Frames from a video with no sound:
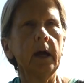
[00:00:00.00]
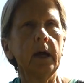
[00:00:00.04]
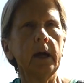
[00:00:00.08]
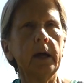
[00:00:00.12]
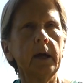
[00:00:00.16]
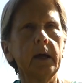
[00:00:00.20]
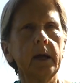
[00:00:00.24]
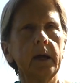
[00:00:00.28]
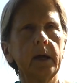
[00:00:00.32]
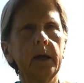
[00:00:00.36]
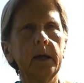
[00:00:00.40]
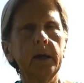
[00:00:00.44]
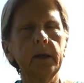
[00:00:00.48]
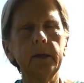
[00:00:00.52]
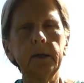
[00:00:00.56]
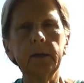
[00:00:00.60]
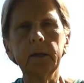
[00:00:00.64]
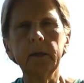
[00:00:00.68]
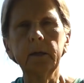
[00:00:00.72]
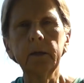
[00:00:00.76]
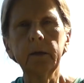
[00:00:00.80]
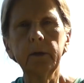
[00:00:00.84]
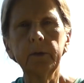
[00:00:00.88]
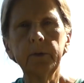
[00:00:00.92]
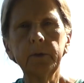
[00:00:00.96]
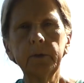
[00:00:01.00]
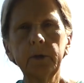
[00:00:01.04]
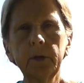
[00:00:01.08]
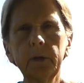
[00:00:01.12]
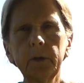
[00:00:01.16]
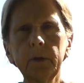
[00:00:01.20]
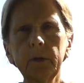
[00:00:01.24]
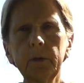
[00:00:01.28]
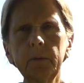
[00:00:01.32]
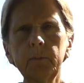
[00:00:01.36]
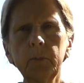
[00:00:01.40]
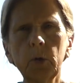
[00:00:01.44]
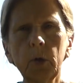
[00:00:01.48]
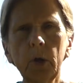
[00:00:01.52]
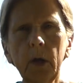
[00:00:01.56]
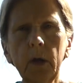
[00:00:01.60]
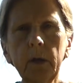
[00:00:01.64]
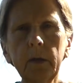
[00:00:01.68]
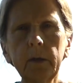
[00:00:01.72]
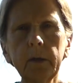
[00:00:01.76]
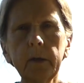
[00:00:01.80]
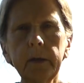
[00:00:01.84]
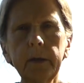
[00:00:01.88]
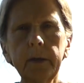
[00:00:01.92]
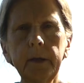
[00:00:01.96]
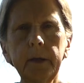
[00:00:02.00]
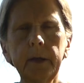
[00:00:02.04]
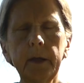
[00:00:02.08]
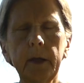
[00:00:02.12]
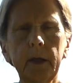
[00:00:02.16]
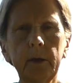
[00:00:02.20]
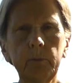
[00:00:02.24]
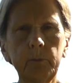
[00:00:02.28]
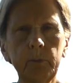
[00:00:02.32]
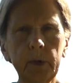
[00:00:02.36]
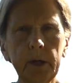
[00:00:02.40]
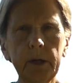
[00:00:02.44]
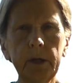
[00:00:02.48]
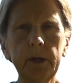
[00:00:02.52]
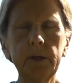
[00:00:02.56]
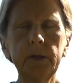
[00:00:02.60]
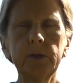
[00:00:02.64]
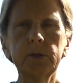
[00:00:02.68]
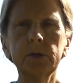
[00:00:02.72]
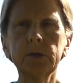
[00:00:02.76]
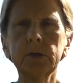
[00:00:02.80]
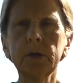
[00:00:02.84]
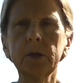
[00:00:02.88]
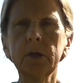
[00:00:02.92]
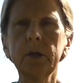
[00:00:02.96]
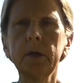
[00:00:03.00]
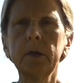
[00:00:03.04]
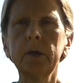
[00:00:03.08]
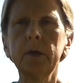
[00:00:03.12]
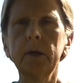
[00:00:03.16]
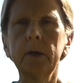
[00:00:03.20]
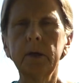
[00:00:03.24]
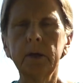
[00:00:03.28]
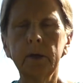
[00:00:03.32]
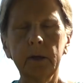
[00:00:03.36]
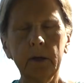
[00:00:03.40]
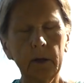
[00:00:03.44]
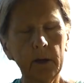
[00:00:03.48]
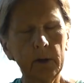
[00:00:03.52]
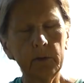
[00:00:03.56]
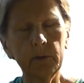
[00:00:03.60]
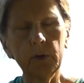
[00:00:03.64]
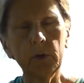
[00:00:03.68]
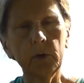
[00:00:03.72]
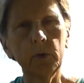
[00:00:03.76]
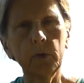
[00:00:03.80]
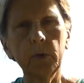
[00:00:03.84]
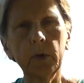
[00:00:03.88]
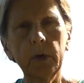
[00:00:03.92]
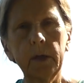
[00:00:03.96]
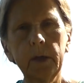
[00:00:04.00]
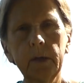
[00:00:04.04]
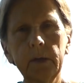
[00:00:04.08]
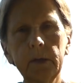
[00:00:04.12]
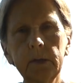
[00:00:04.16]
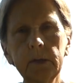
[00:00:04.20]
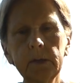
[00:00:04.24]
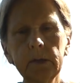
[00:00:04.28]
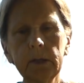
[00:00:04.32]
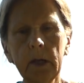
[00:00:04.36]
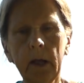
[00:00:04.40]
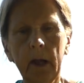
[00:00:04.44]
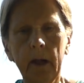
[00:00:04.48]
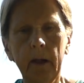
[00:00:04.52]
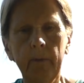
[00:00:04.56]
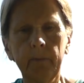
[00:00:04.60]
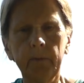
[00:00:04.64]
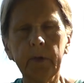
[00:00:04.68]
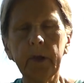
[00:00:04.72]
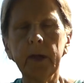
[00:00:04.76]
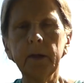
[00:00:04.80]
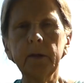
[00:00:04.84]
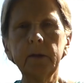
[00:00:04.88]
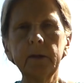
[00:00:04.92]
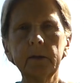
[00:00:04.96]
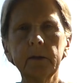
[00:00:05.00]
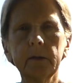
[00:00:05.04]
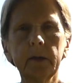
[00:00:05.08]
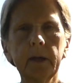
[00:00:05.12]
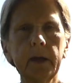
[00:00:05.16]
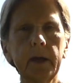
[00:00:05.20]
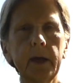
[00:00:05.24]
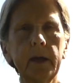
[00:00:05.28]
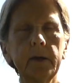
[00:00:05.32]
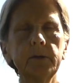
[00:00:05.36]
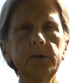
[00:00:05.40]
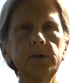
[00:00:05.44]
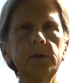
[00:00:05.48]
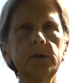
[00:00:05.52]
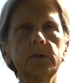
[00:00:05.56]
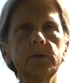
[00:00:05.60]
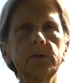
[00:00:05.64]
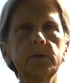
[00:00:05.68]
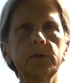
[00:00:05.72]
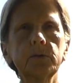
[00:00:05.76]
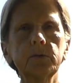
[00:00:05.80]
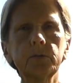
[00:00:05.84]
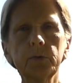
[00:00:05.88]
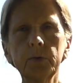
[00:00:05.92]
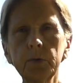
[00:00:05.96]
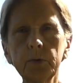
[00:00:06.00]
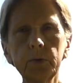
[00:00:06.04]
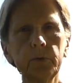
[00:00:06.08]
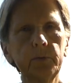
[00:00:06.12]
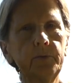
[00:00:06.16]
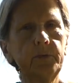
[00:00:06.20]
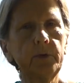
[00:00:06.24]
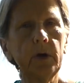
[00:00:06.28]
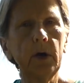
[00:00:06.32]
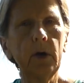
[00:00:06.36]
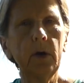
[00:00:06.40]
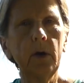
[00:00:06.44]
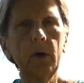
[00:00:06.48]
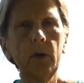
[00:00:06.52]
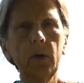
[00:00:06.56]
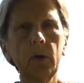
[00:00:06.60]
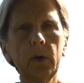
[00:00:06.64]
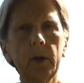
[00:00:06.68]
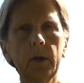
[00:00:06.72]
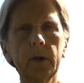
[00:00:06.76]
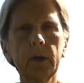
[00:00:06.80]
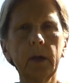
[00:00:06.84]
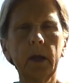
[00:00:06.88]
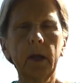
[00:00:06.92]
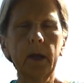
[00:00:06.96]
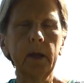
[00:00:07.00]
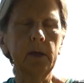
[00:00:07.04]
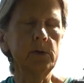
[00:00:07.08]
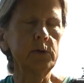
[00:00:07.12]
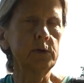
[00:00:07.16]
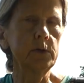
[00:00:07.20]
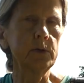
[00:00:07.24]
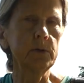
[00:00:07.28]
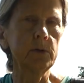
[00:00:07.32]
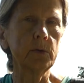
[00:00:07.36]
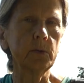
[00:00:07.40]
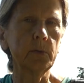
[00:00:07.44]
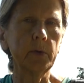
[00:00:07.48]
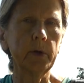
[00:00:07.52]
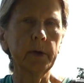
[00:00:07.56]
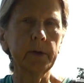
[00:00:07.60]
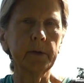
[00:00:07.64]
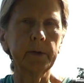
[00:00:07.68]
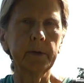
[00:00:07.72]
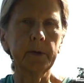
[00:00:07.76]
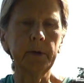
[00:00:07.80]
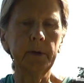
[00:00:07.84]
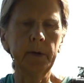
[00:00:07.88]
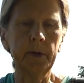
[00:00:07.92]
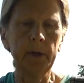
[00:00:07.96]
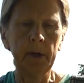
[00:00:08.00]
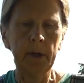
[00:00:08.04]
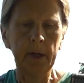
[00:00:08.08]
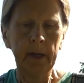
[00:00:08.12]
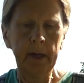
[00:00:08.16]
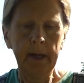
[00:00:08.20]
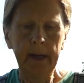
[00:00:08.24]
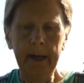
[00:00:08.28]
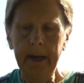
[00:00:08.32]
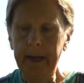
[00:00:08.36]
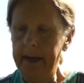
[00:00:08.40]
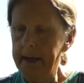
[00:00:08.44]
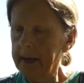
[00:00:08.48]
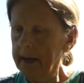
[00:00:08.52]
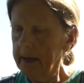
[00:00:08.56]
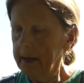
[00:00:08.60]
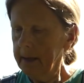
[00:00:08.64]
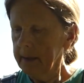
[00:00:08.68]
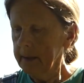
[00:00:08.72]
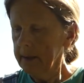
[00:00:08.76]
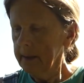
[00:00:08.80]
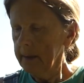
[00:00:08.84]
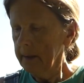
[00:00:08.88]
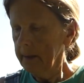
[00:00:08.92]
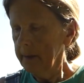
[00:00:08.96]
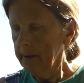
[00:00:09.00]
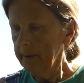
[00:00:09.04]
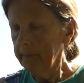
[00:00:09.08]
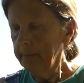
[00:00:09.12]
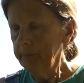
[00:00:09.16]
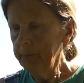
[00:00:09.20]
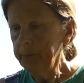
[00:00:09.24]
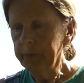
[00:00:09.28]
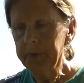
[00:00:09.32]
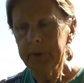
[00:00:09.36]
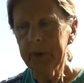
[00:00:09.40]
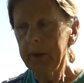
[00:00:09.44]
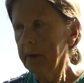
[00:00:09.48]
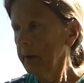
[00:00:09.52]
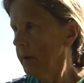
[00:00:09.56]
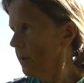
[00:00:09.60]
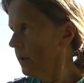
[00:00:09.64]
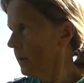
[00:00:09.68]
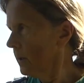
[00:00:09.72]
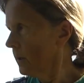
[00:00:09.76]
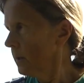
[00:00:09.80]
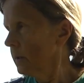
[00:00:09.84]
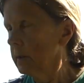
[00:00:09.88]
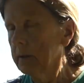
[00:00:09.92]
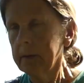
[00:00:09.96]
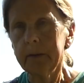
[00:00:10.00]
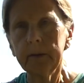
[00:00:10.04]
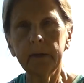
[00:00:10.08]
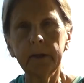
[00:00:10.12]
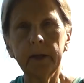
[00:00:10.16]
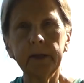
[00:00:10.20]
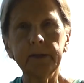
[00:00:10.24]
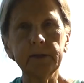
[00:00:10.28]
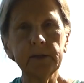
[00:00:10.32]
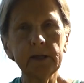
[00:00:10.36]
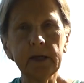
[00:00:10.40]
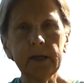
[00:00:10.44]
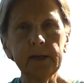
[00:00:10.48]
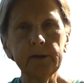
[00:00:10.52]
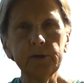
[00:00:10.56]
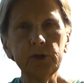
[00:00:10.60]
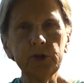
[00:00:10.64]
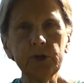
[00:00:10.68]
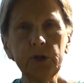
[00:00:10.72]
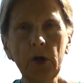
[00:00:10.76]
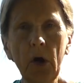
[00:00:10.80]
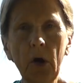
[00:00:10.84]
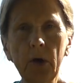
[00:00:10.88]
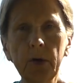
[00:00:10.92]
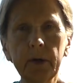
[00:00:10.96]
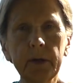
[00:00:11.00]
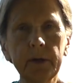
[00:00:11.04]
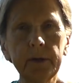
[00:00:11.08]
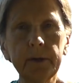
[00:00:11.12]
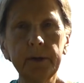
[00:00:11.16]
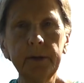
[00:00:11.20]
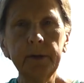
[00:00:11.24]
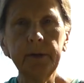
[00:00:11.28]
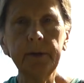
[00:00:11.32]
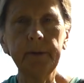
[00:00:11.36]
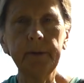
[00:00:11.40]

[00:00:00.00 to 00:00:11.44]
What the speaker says: including broccoli and beets and other greens that can last through the fall and into the winter. And let's get started.